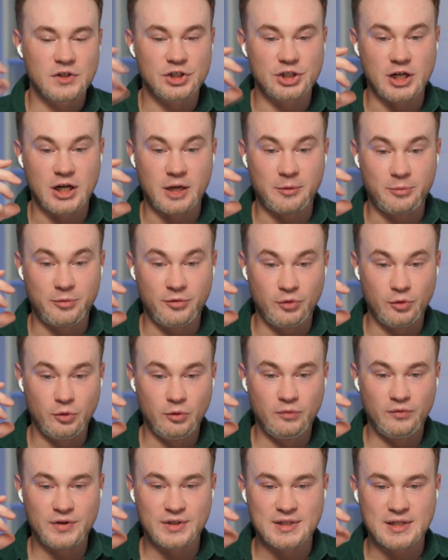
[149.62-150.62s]
sharp
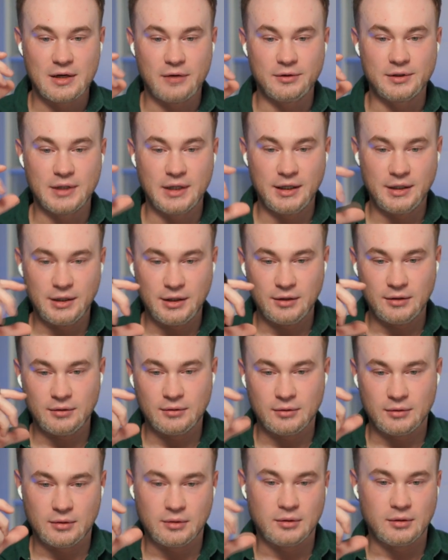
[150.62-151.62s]
view without
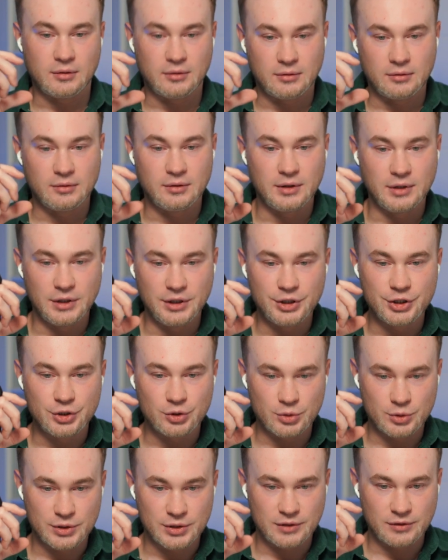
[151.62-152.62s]
any
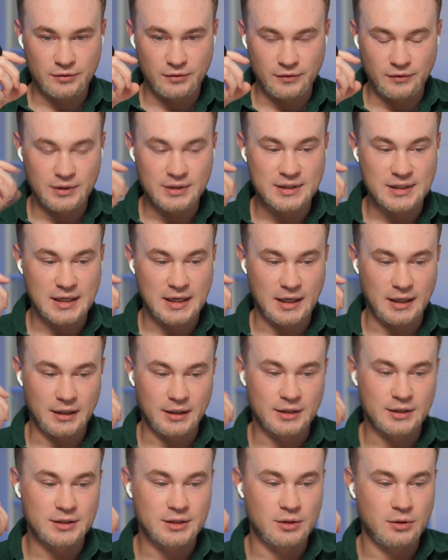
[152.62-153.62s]
issues in
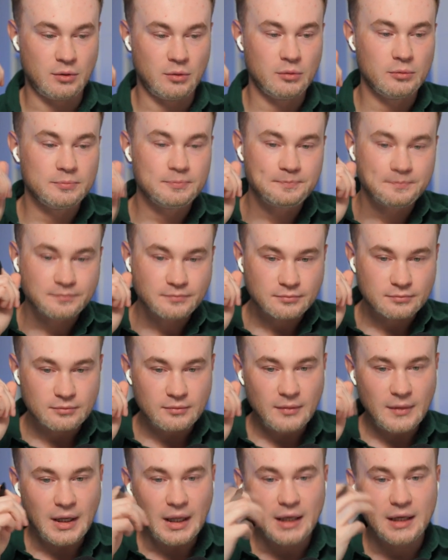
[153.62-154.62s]
scaling. So
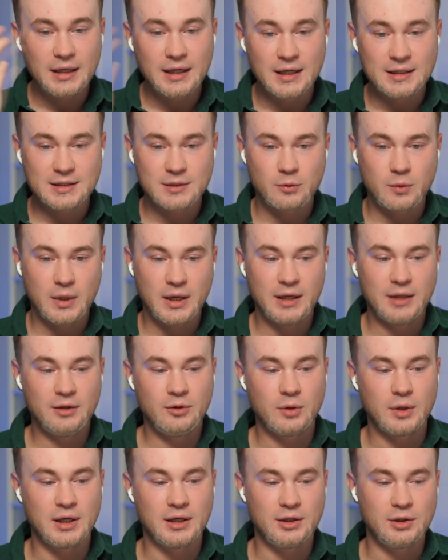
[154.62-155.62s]
another way
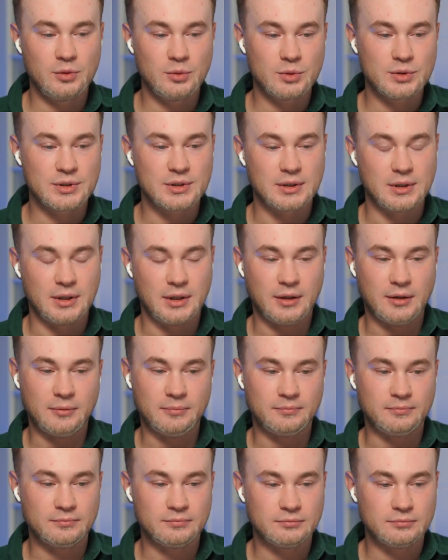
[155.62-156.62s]
you can use
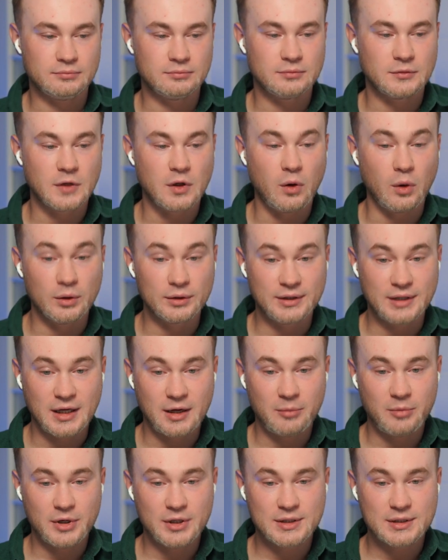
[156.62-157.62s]
odd
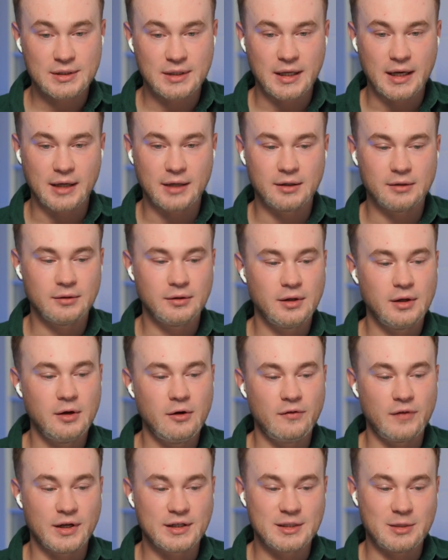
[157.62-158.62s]
numbers, like
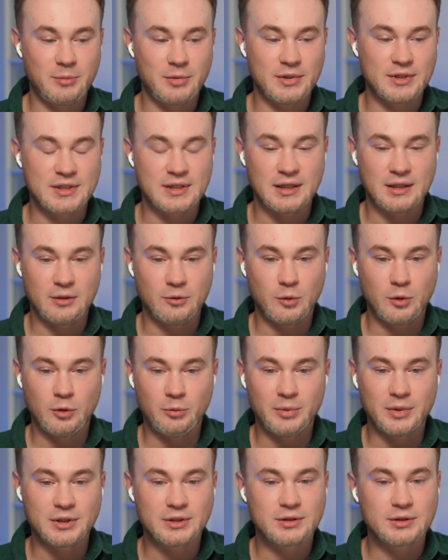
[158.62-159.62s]
for example, cell
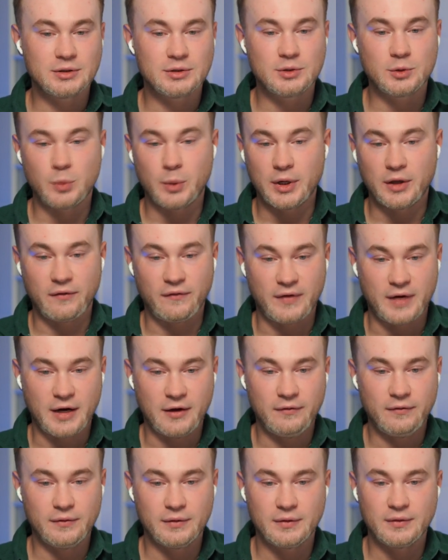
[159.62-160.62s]
will be
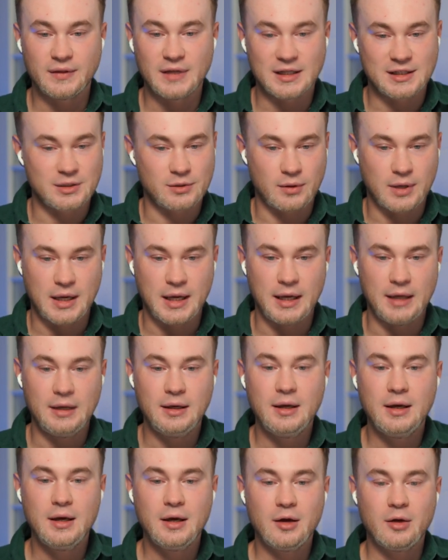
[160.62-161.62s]
25. That's
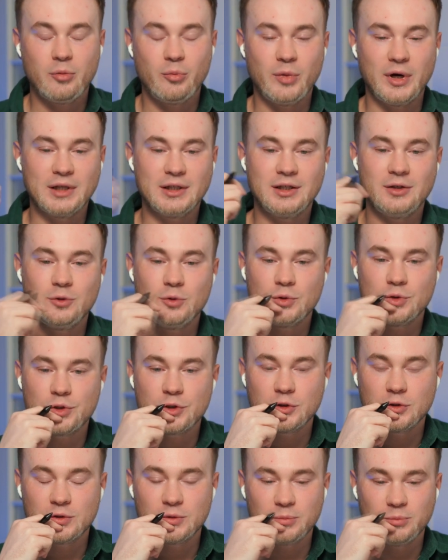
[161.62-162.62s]
okay, but you
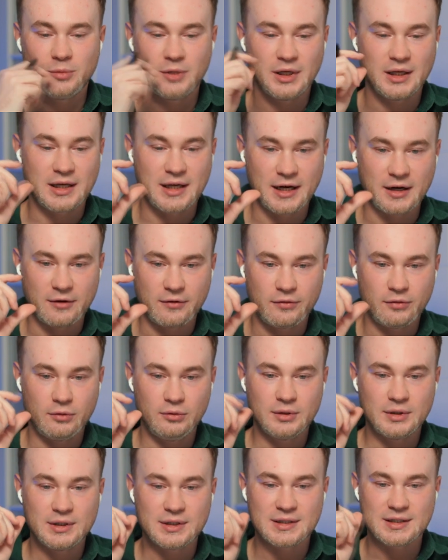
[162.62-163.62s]
should be
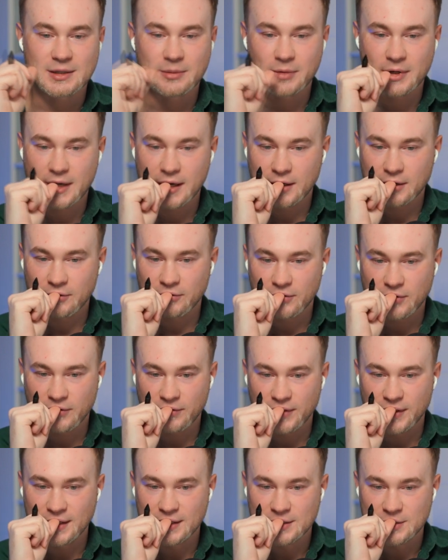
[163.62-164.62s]
careful in some kind of
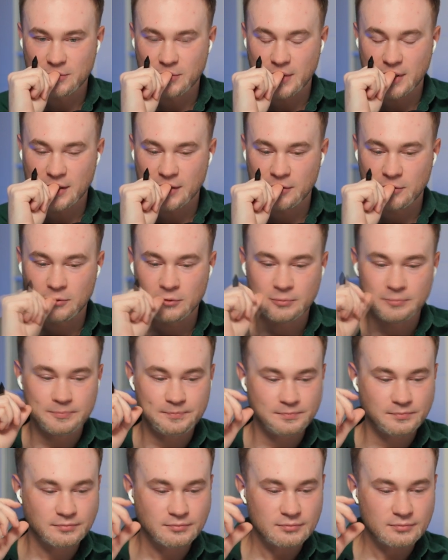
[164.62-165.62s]
things where you